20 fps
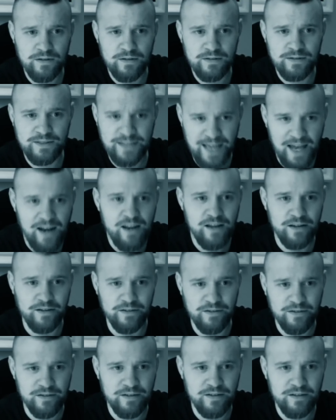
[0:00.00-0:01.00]
Tell
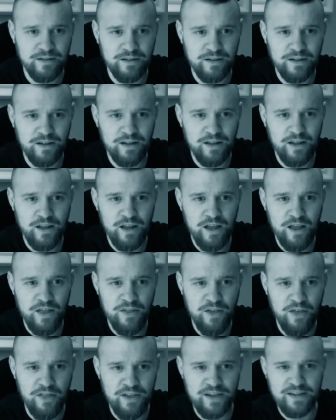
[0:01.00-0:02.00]
us
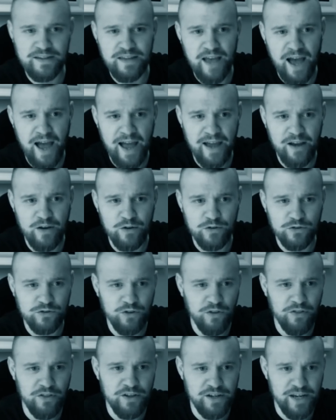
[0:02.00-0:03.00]
that this guy who's
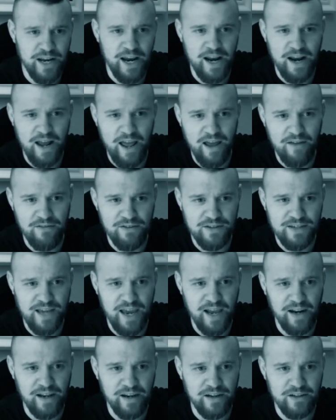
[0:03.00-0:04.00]
done the D N A of this
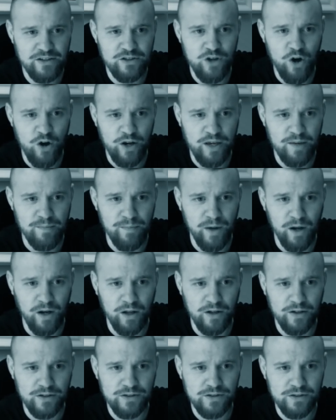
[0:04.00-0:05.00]
alien is talking
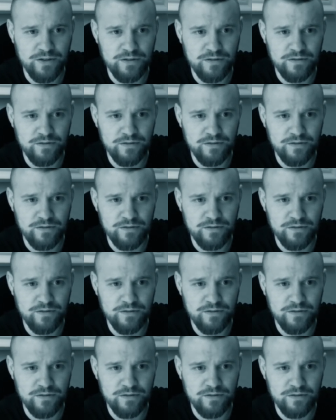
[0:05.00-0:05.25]
bollocks.